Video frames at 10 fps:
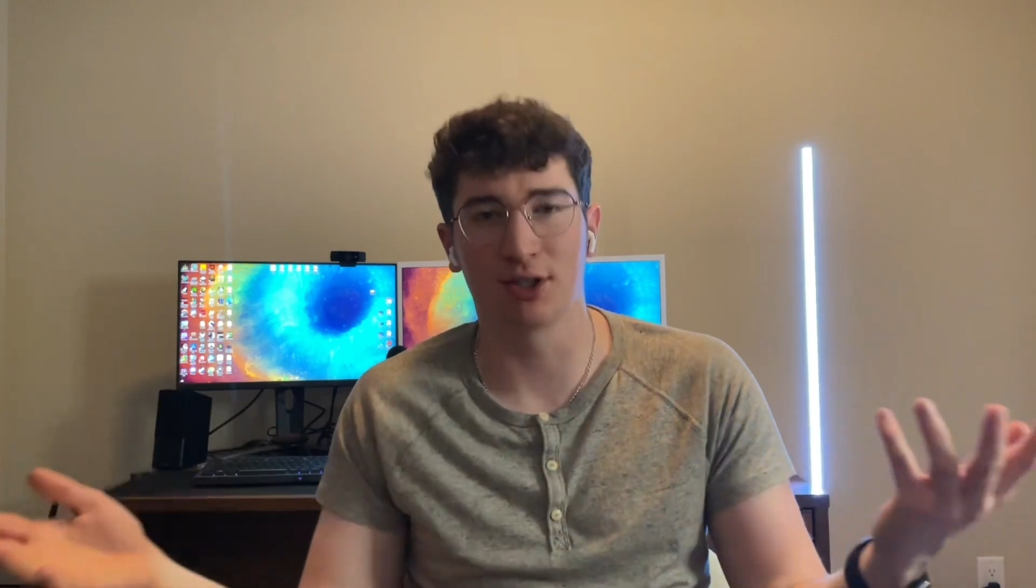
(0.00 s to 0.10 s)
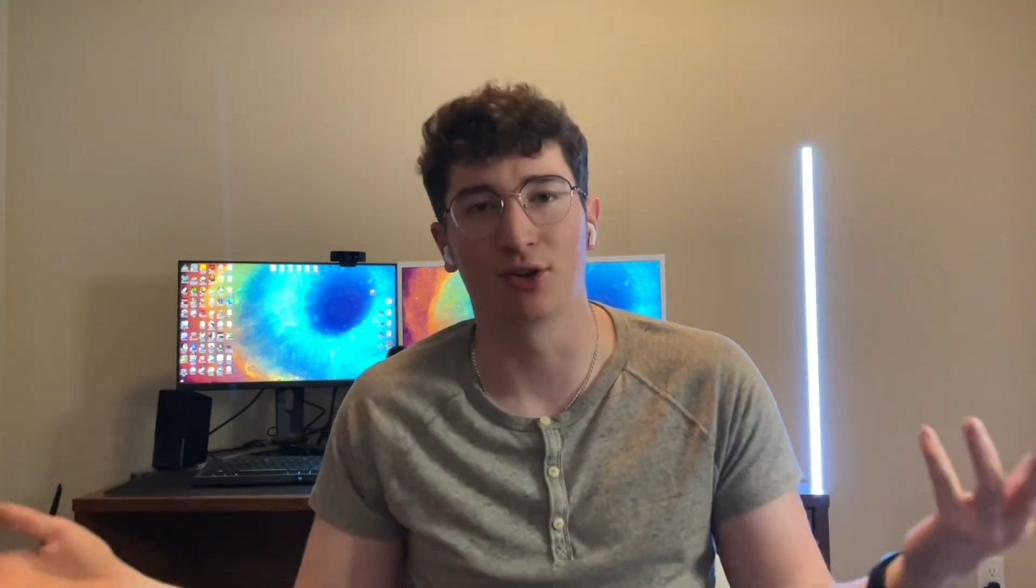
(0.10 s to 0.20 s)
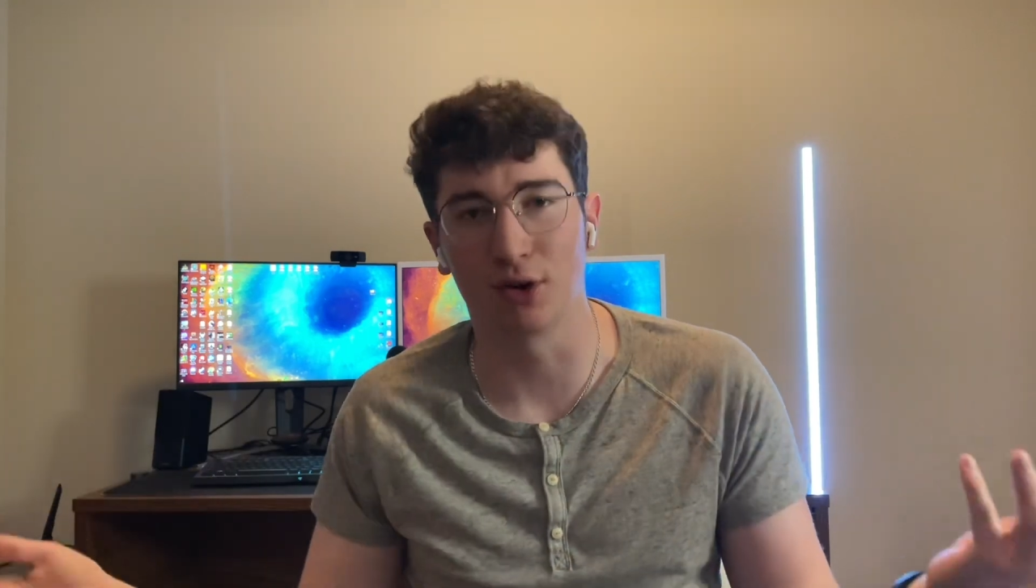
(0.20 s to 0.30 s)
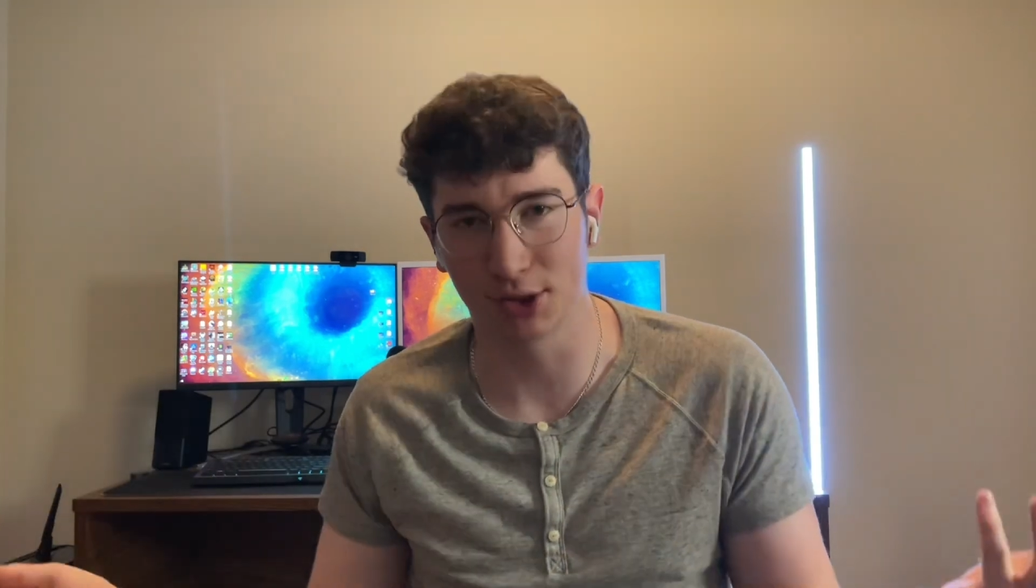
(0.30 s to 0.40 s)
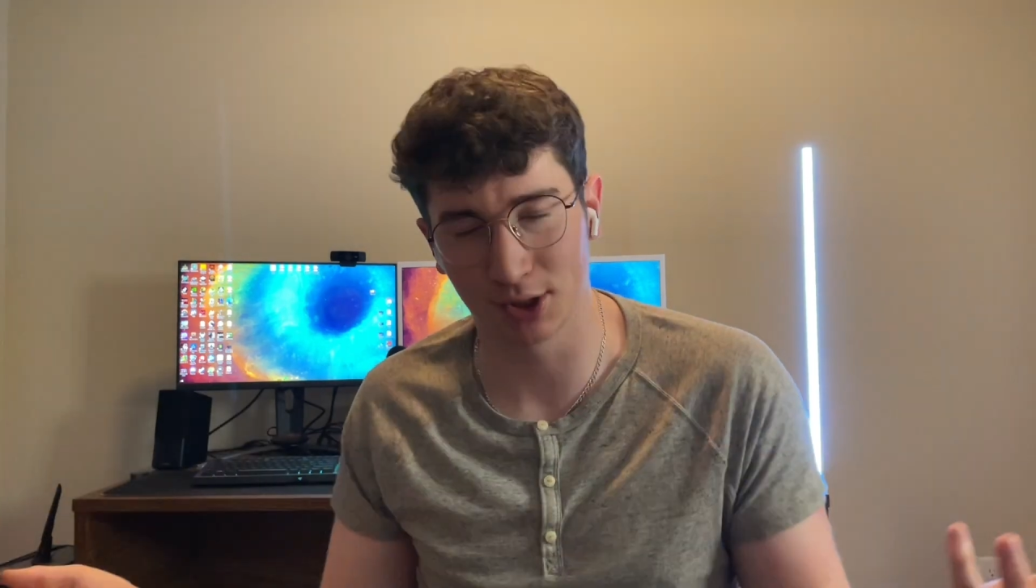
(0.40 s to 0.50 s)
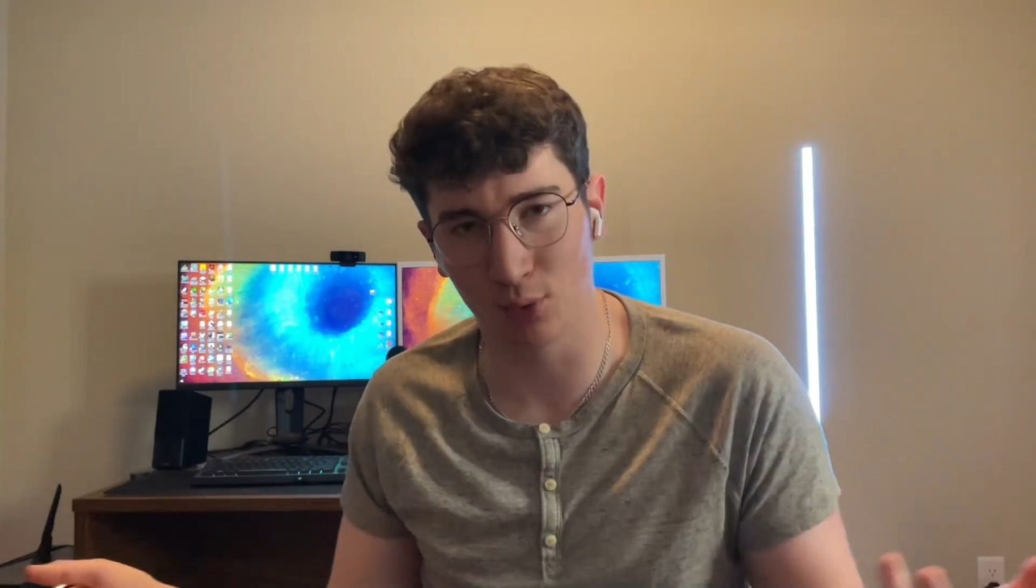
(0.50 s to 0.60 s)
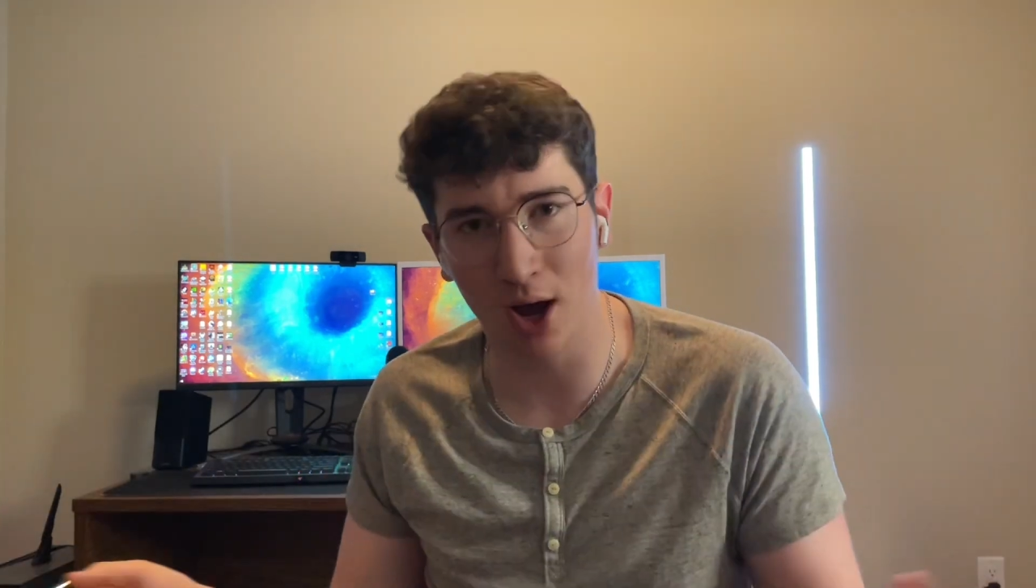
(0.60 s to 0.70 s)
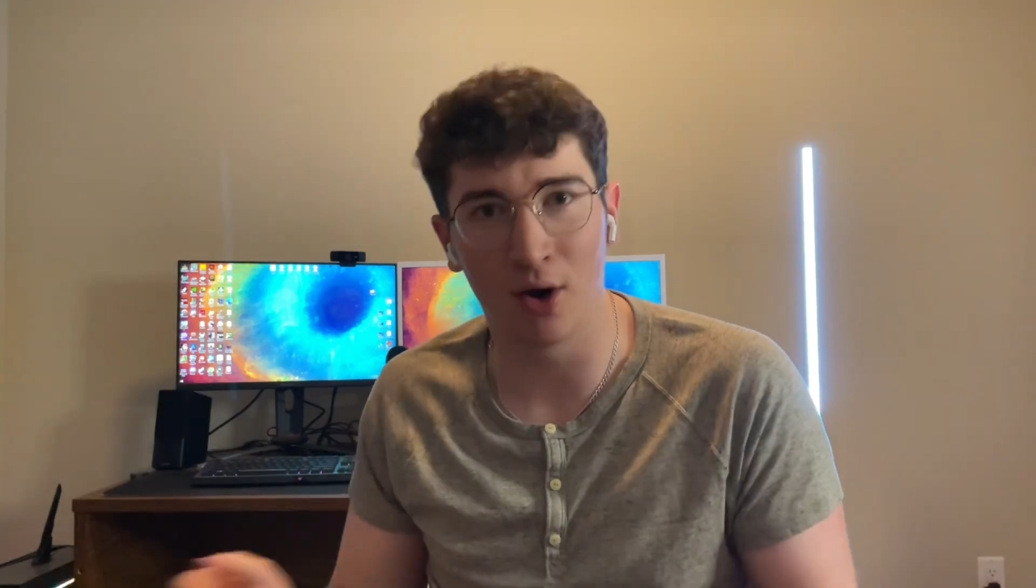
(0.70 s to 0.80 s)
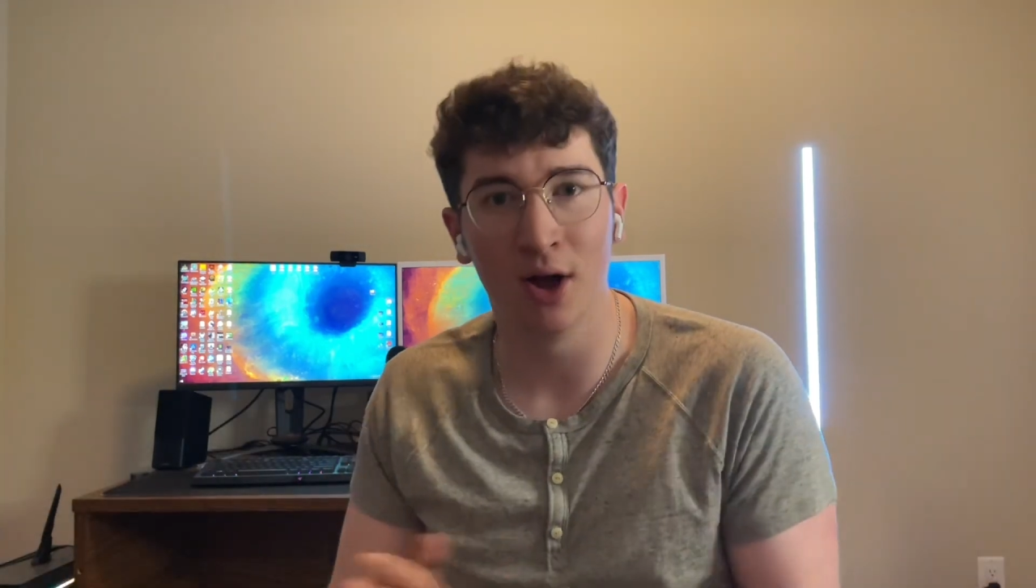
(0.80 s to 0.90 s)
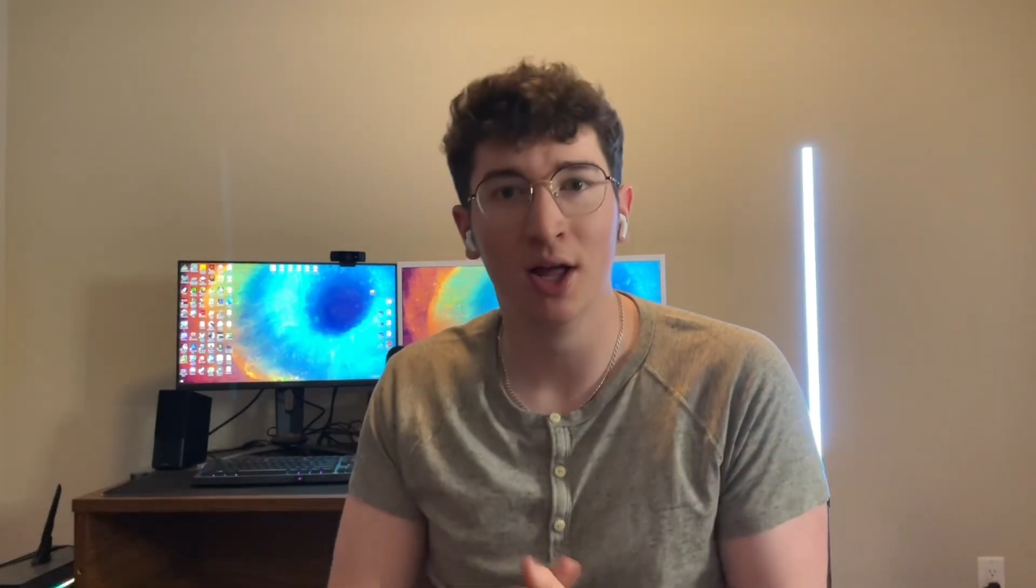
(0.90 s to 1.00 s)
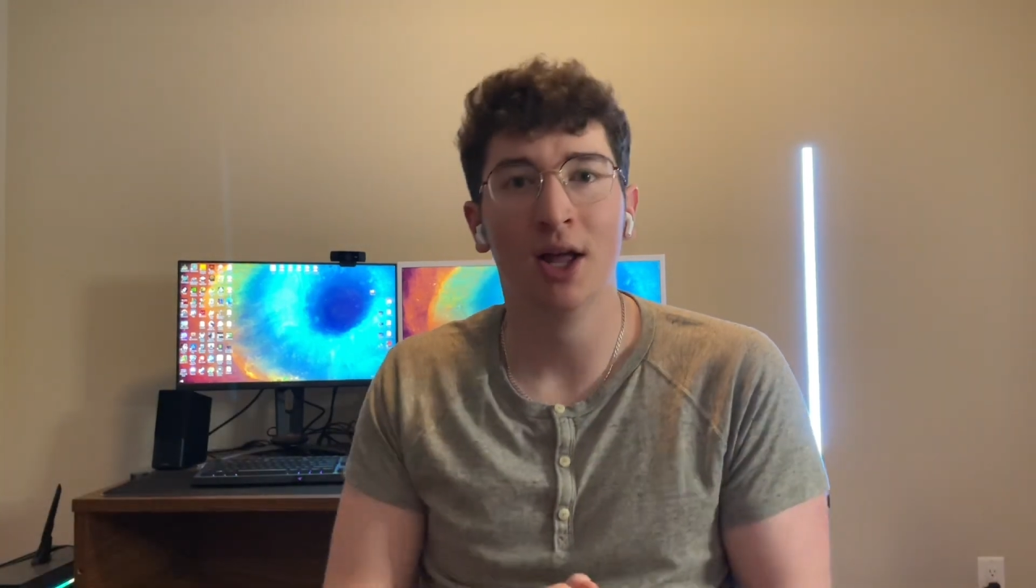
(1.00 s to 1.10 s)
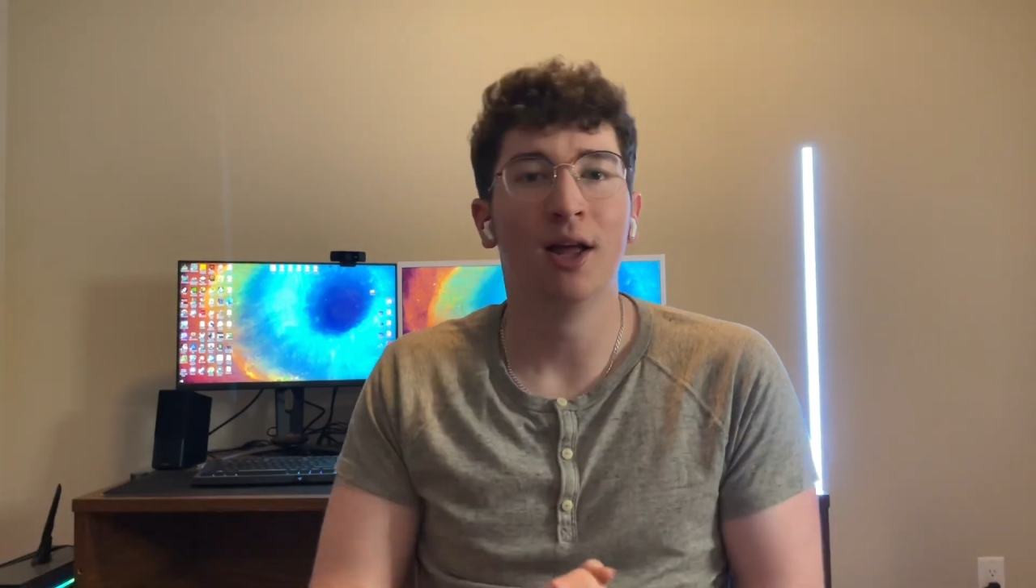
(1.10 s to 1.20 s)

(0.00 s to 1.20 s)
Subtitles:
adults as well.